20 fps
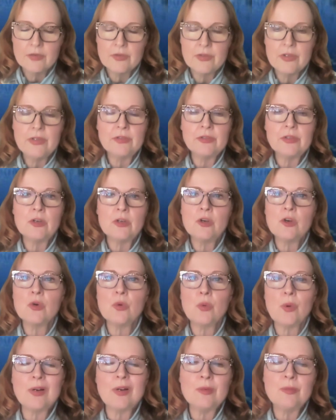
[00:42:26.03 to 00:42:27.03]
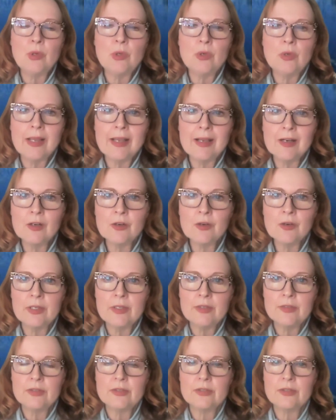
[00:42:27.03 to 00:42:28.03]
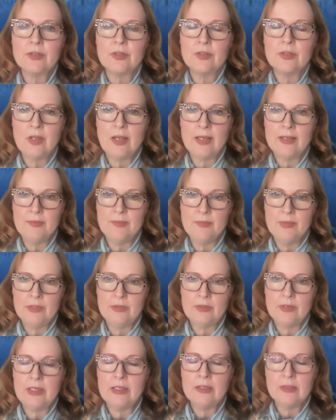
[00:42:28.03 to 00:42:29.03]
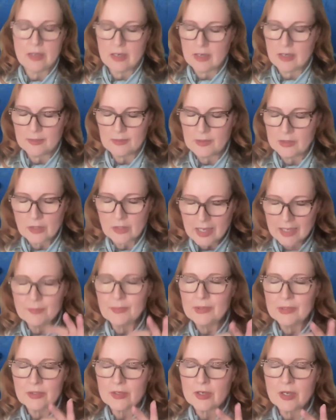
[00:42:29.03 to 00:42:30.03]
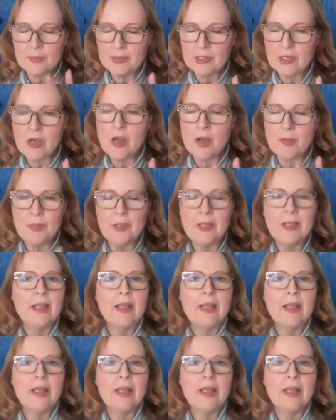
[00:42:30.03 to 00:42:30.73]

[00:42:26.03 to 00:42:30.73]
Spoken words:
these incredible Aries alignments coming up